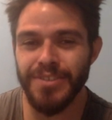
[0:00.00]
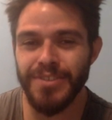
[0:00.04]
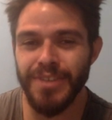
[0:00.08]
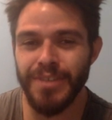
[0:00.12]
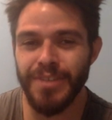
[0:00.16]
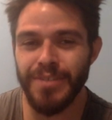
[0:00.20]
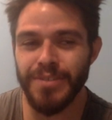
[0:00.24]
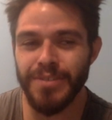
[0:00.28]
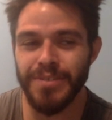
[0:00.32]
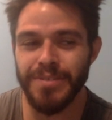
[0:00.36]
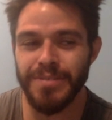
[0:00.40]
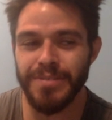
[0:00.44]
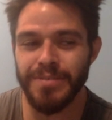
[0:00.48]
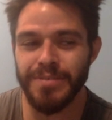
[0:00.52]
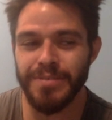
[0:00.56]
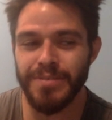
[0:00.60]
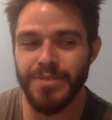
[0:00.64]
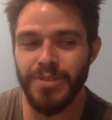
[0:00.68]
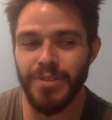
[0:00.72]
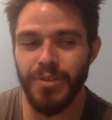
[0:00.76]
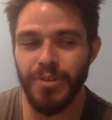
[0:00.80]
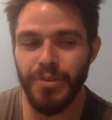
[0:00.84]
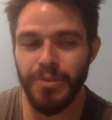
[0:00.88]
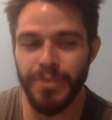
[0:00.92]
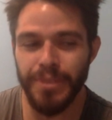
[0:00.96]
I was
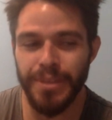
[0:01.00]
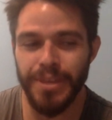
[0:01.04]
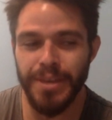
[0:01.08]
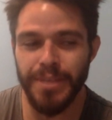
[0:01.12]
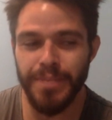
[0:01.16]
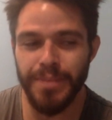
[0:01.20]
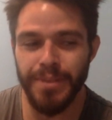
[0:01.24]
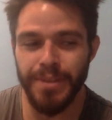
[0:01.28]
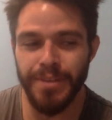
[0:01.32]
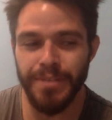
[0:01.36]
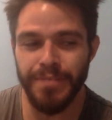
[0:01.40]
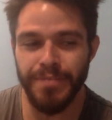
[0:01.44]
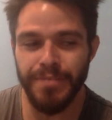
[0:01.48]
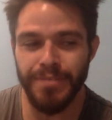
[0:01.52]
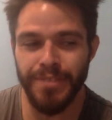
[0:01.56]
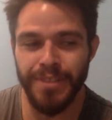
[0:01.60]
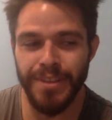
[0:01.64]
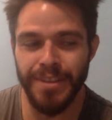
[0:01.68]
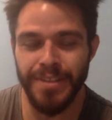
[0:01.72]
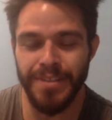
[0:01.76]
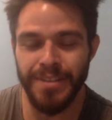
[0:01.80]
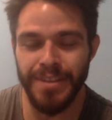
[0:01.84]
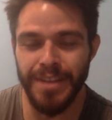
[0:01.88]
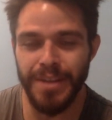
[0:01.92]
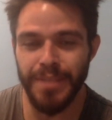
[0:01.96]
totally hip enough for
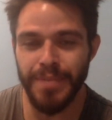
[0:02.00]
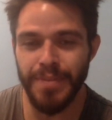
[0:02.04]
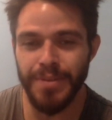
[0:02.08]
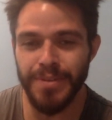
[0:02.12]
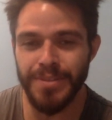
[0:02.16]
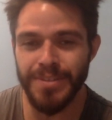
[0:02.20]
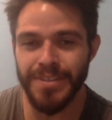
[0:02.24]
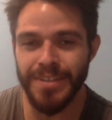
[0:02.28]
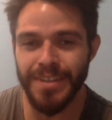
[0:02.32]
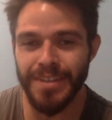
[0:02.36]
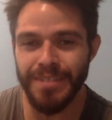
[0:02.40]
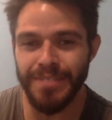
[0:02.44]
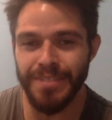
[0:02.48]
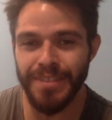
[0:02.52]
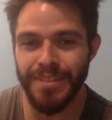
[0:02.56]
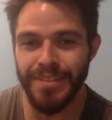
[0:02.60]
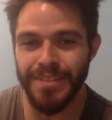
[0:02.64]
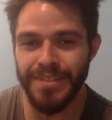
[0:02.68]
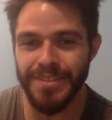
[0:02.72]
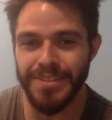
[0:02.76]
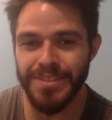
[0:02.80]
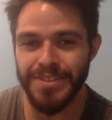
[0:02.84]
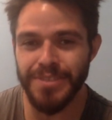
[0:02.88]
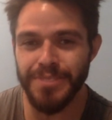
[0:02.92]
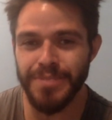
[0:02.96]
any of the neighborhoods that I fell
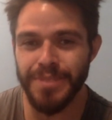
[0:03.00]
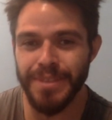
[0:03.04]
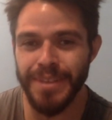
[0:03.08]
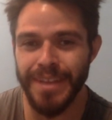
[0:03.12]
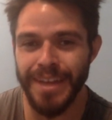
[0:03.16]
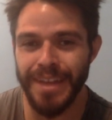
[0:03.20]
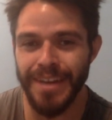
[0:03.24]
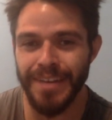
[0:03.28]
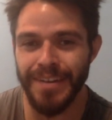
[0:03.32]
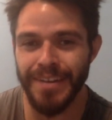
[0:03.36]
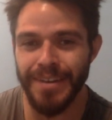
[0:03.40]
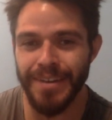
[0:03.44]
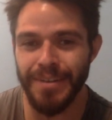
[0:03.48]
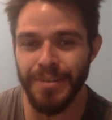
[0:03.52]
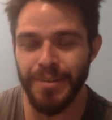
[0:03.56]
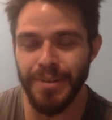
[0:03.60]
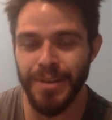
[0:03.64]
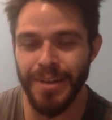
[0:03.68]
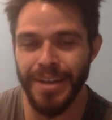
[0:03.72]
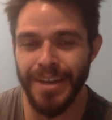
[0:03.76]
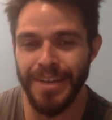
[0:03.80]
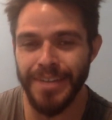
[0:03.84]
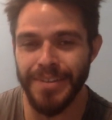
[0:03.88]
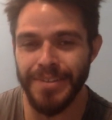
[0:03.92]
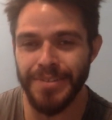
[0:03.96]
into, but now I
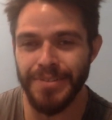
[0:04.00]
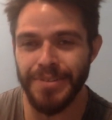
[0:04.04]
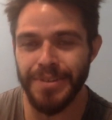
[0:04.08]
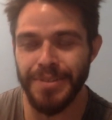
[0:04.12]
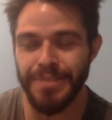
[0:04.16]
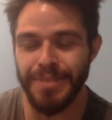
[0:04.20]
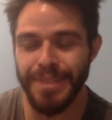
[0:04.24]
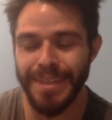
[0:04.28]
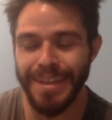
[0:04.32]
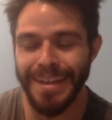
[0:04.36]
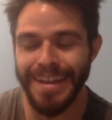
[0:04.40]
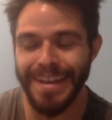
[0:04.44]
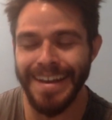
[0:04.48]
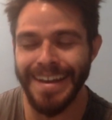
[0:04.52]
walk out the door and I'm like,